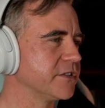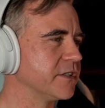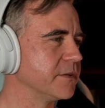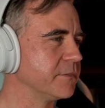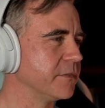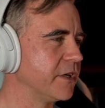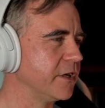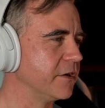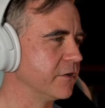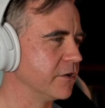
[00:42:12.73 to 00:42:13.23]

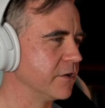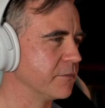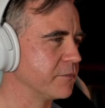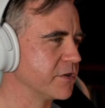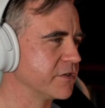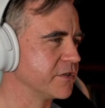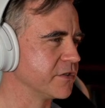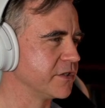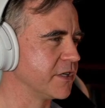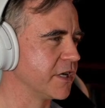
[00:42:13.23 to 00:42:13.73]
here in the
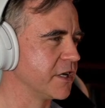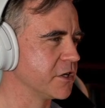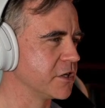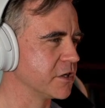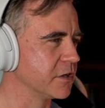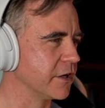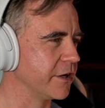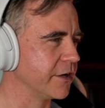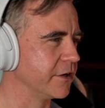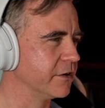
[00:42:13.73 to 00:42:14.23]
presentation
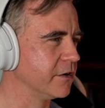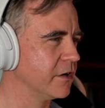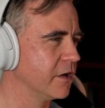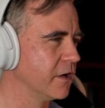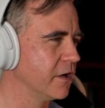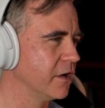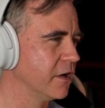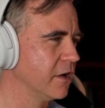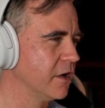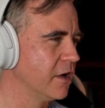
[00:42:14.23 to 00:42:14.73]
layer.
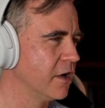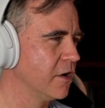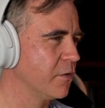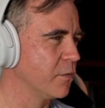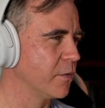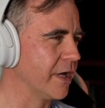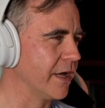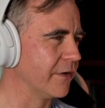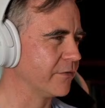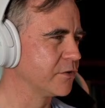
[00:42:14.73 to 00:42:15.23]

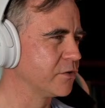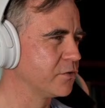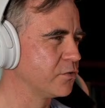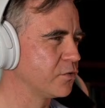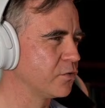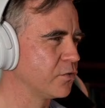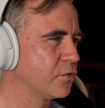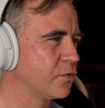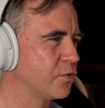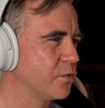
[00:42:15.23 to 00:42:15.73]
We have
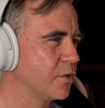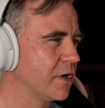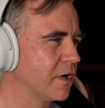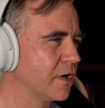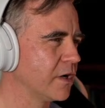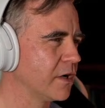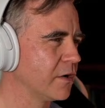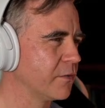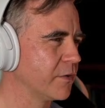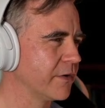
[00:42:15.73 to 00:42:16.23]

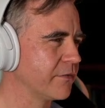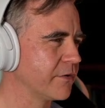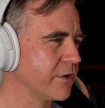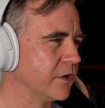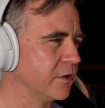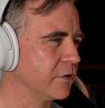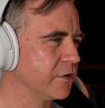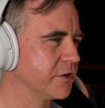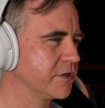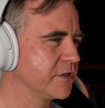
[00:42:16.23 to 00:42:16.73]
an
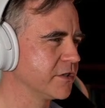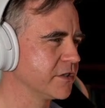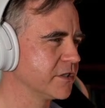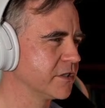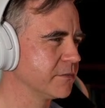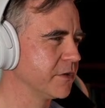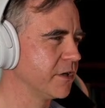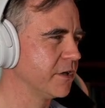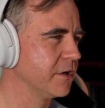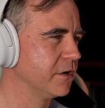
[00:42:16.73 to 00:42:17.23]
alert system
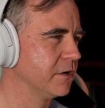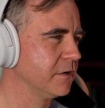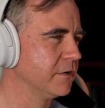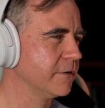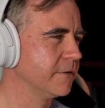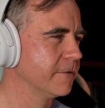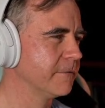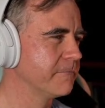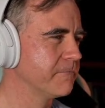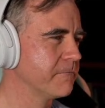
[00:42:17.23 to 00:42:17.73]
here.
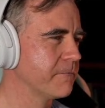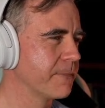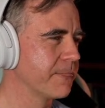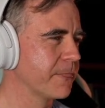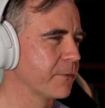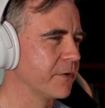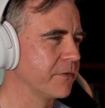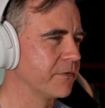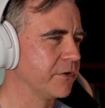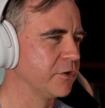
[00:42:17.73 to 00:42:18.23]

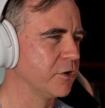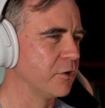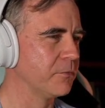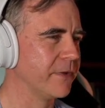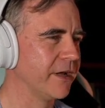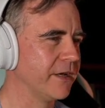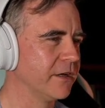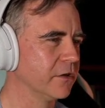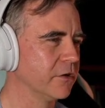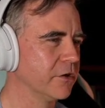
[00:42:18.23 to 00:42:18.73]
We have a
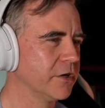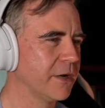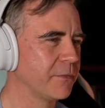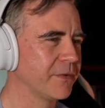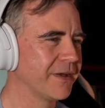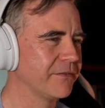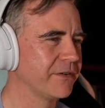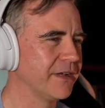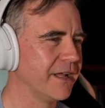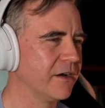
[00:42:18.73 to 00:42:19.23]
domain alert, and we
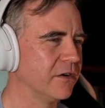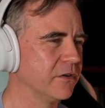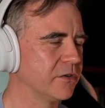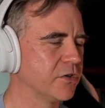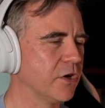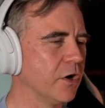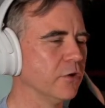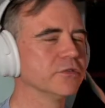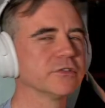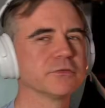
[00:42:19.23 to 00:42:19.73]
have an error
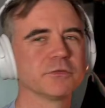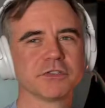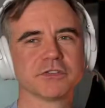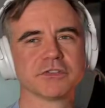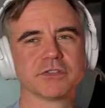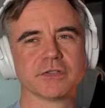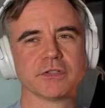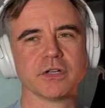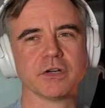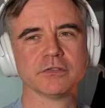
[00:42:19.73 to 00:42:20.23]
toast, which is
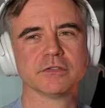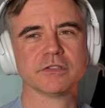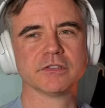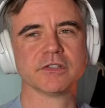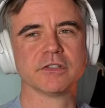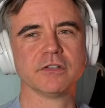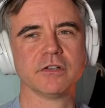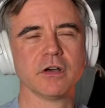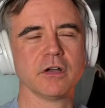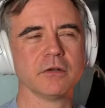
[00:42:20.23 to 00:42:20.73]
a toast that's a
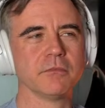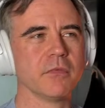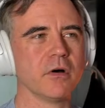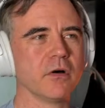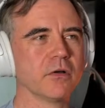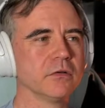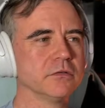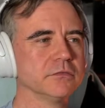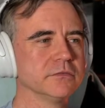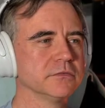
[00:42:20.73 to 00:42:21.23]

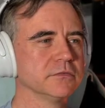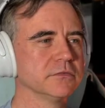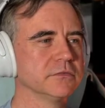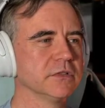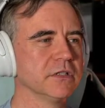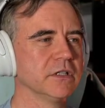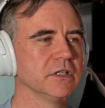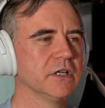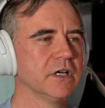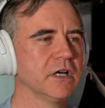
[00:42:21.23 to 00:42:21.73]
non-modal.
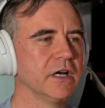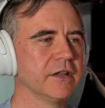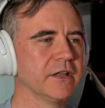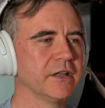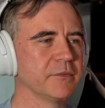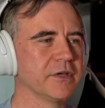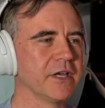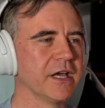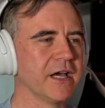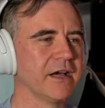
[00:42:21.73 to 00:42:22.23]
And then
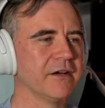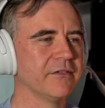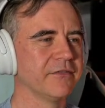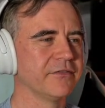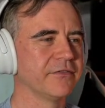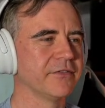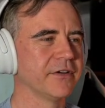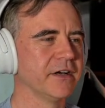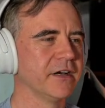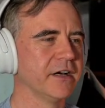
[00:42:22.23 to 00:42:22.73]
we have,
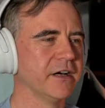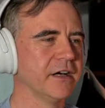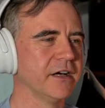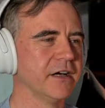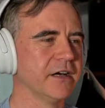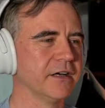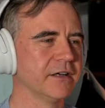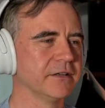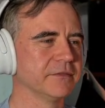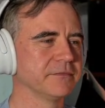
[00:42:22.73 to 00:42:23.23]

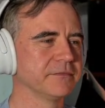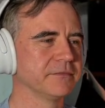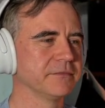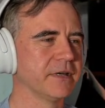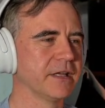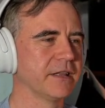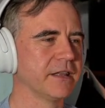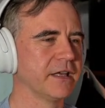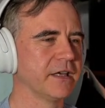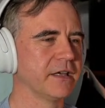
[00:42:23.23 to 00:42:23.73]
I
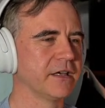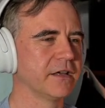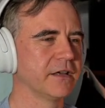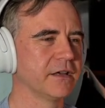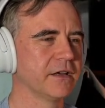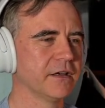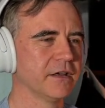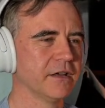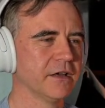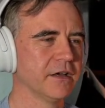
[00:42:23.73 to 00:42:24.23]
think
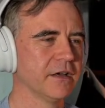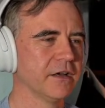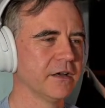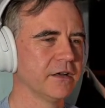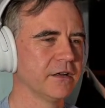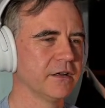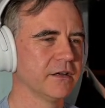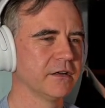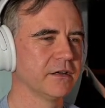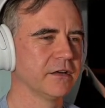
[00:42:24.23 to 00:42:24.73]

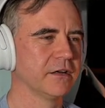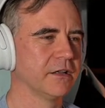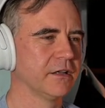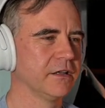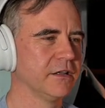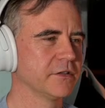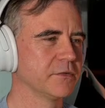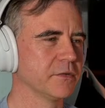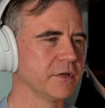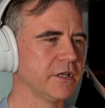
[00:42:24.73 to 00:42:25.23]

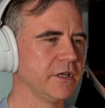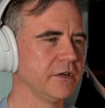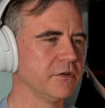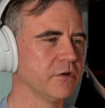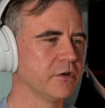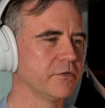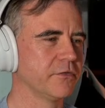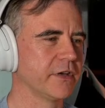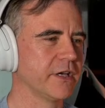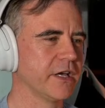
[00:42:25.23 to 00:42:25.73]
this one here,
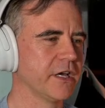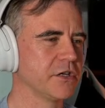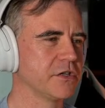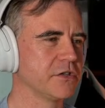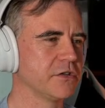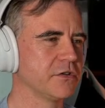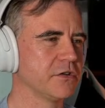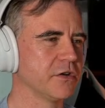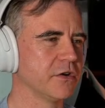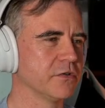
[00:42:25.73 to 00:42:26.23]

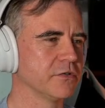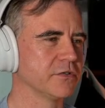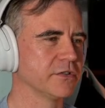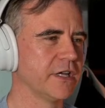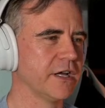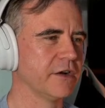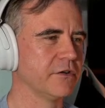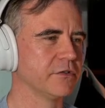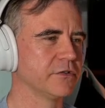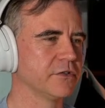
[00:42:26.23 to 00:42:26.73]
notification toast,
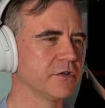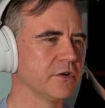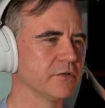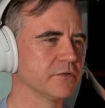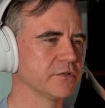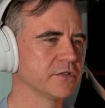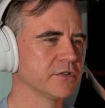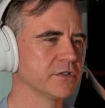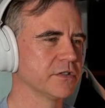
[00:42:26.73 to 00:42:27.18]
error toast,